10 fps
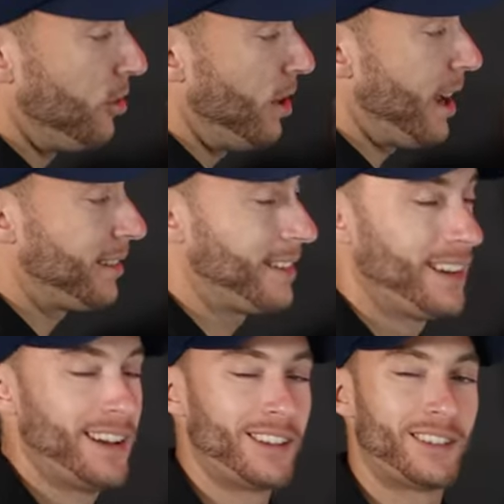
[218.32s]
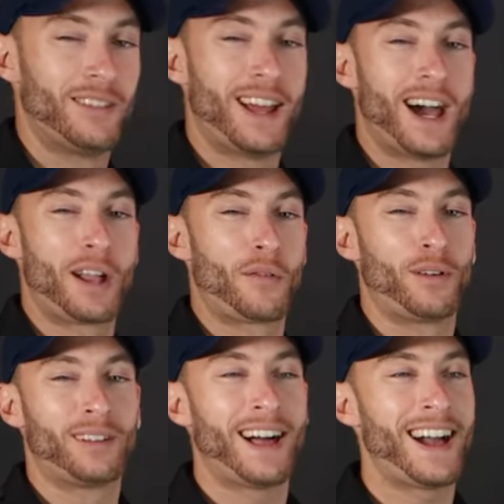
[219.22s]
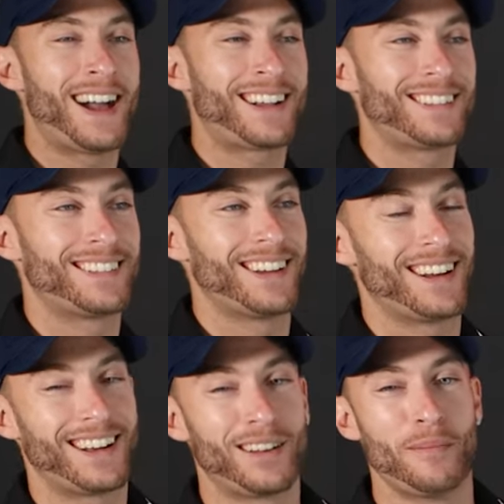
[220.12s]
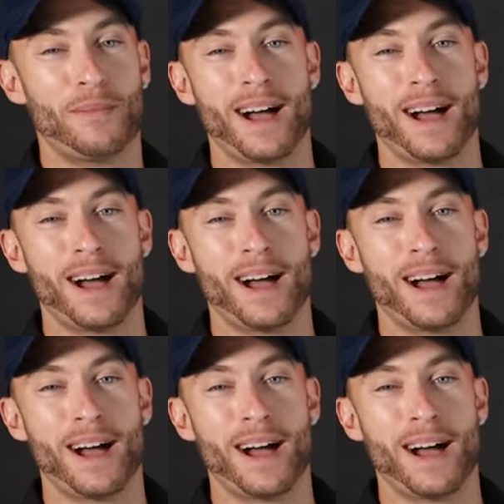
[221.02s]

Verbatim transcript: digest. So now you're relaxed, you're